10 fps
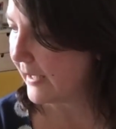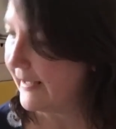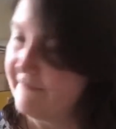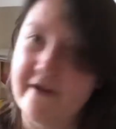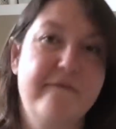
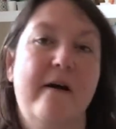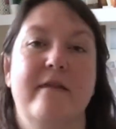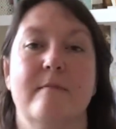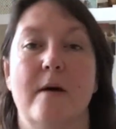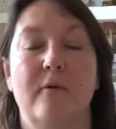If I find
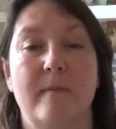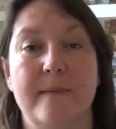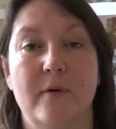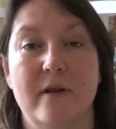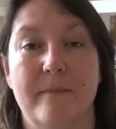them, I'll probably
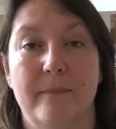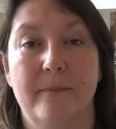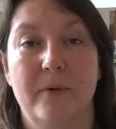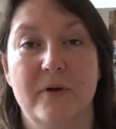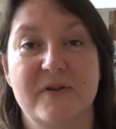
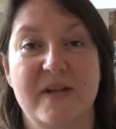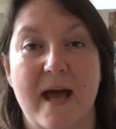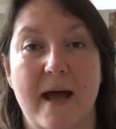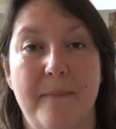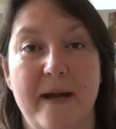put
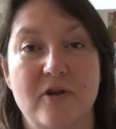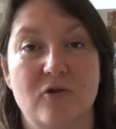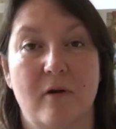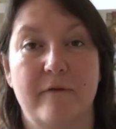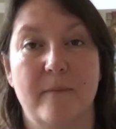a
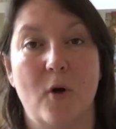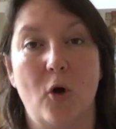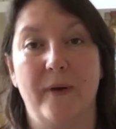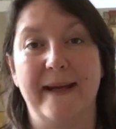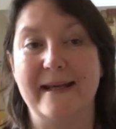picture of them
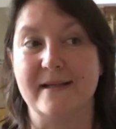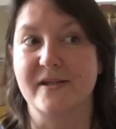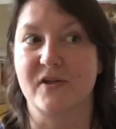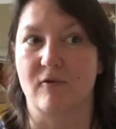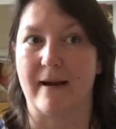on
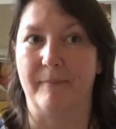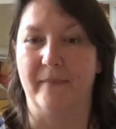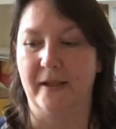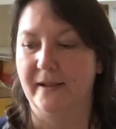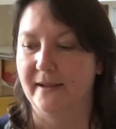Instagram,
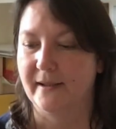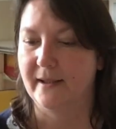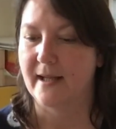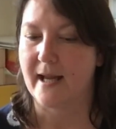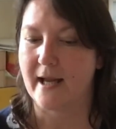
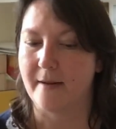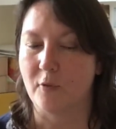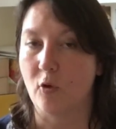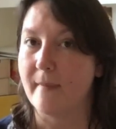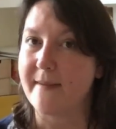
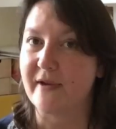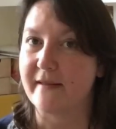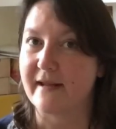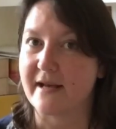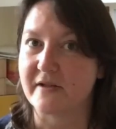or maybe at
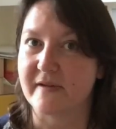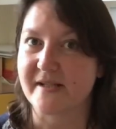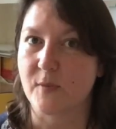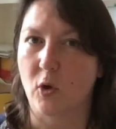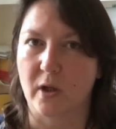the end of this
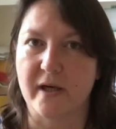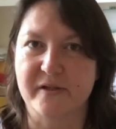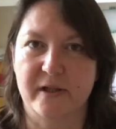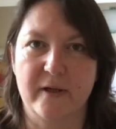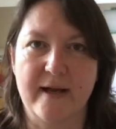podcast
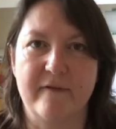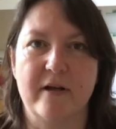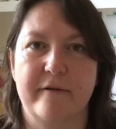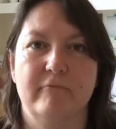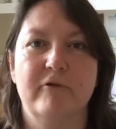I'll go and have
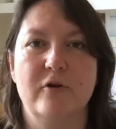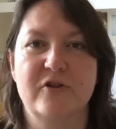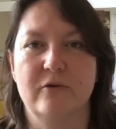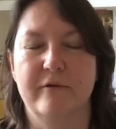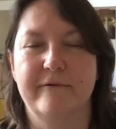another
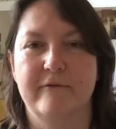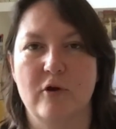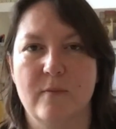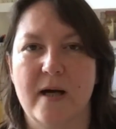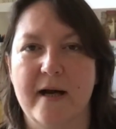rootle
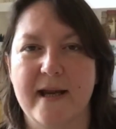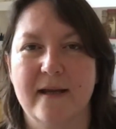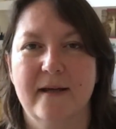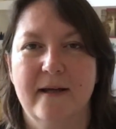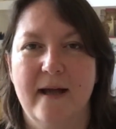through my
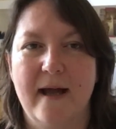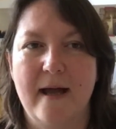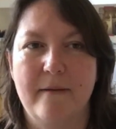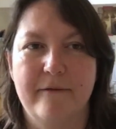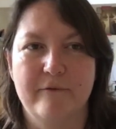
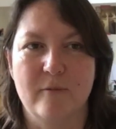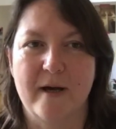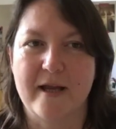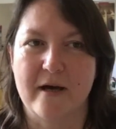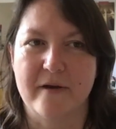
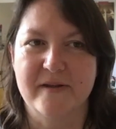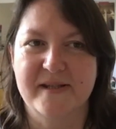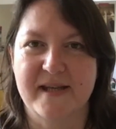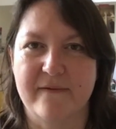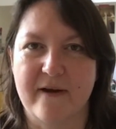yarn to
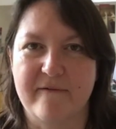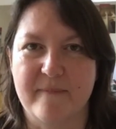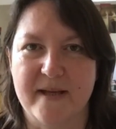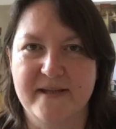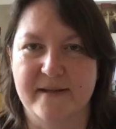see if I've
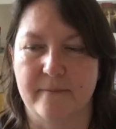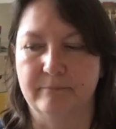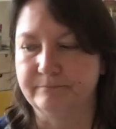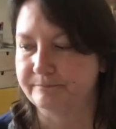missed them.